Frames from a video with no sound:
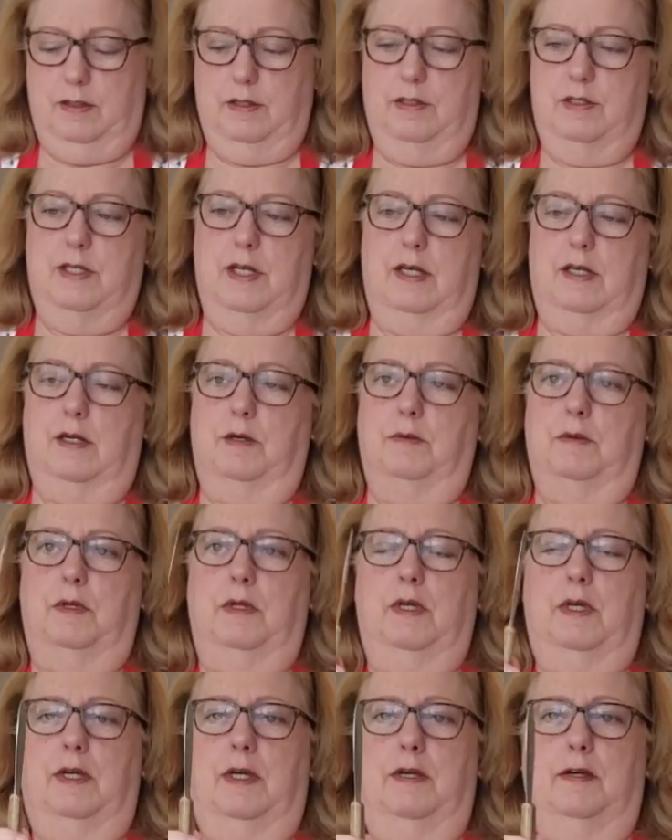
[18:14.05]
you take a
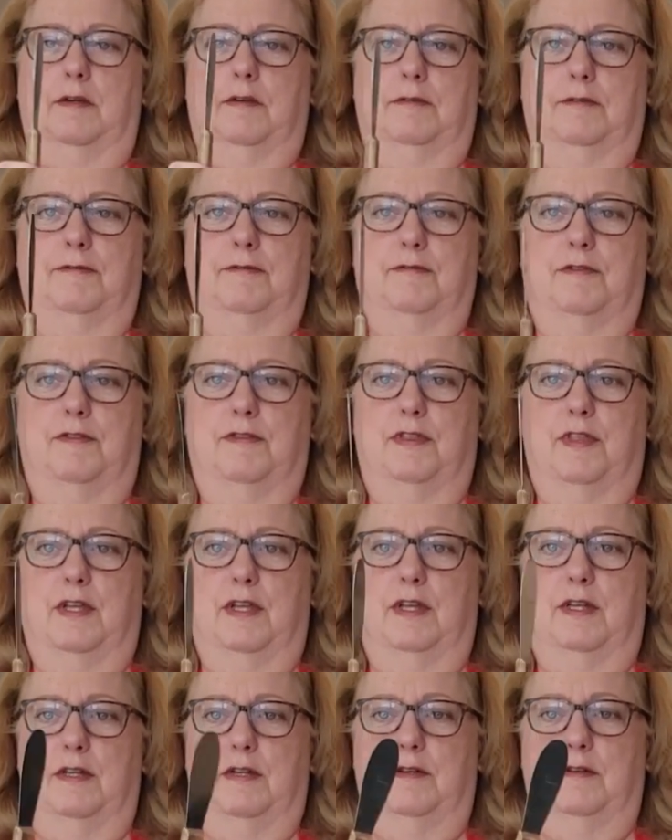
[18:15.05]
really
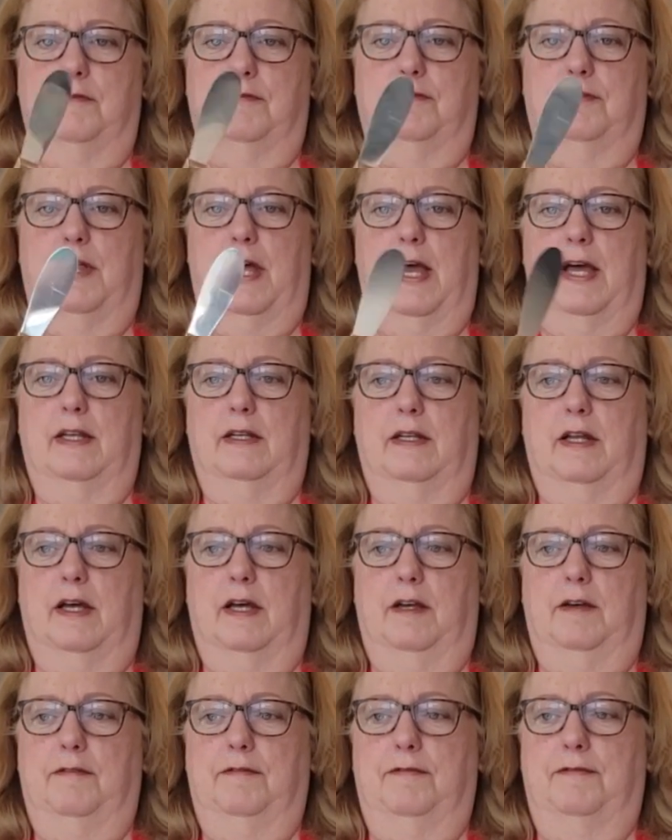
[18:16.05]
thin flat
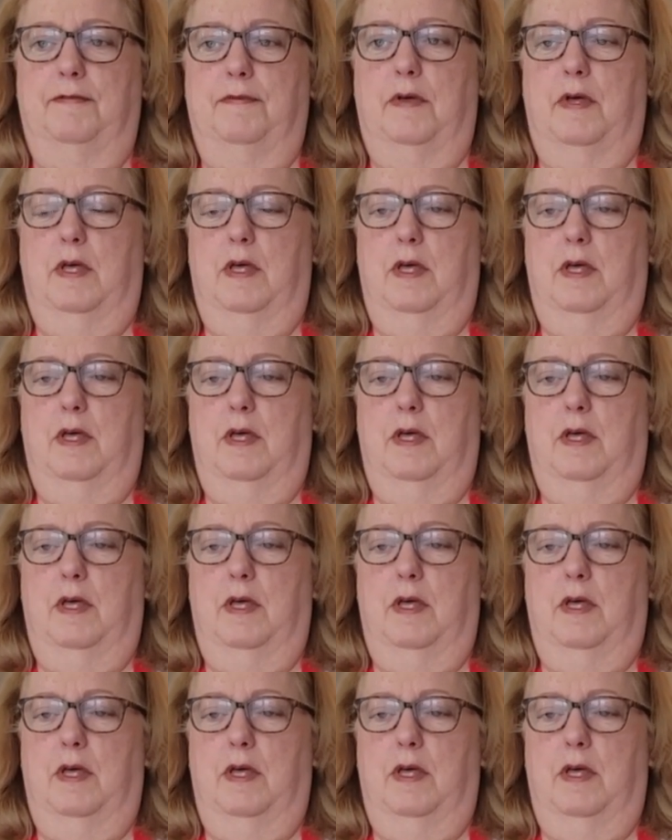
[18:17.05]
knife